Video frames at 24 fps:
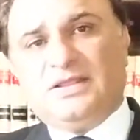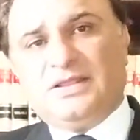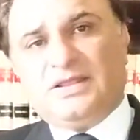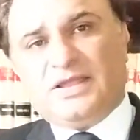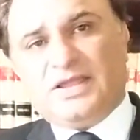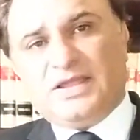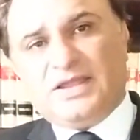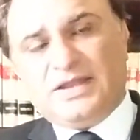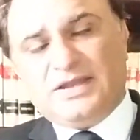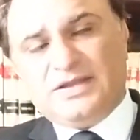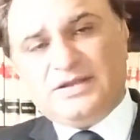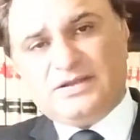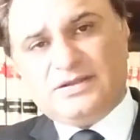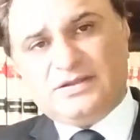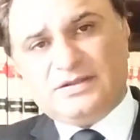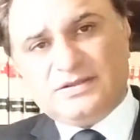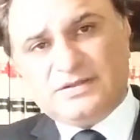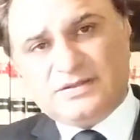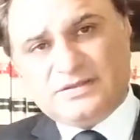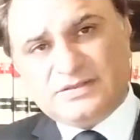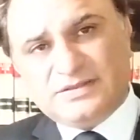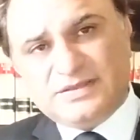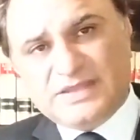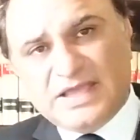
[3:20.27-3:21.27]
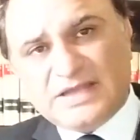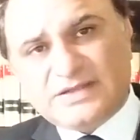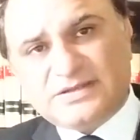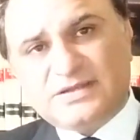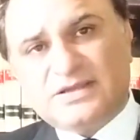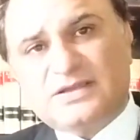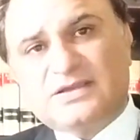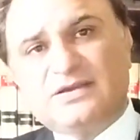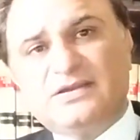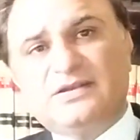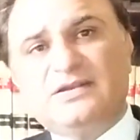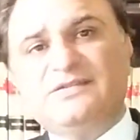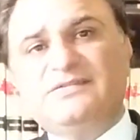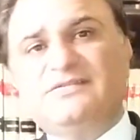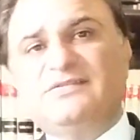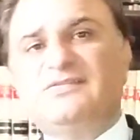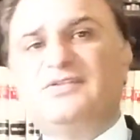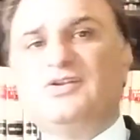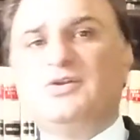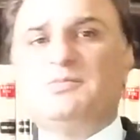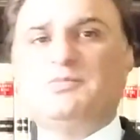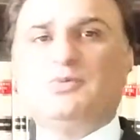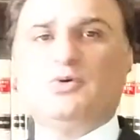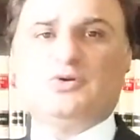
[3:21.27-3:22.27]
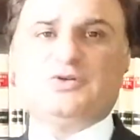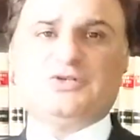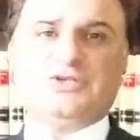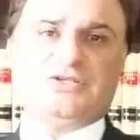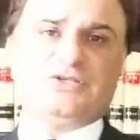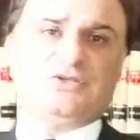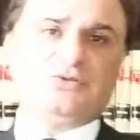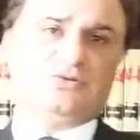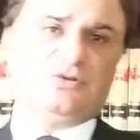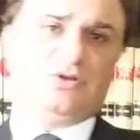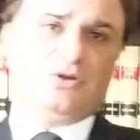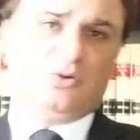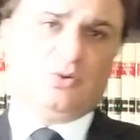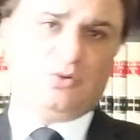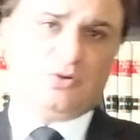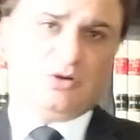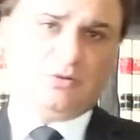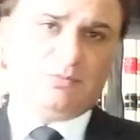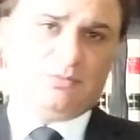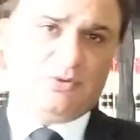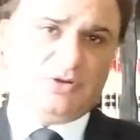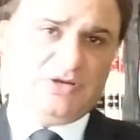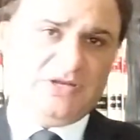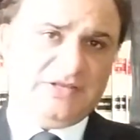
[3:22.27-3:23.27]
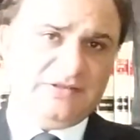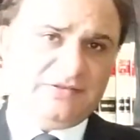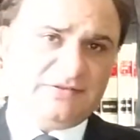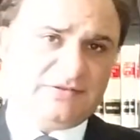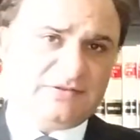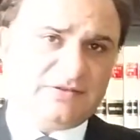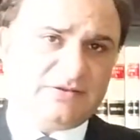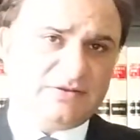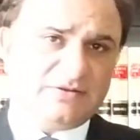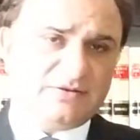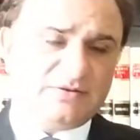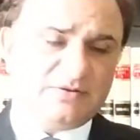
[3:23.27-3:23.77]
And that occurrence is reported to the local police,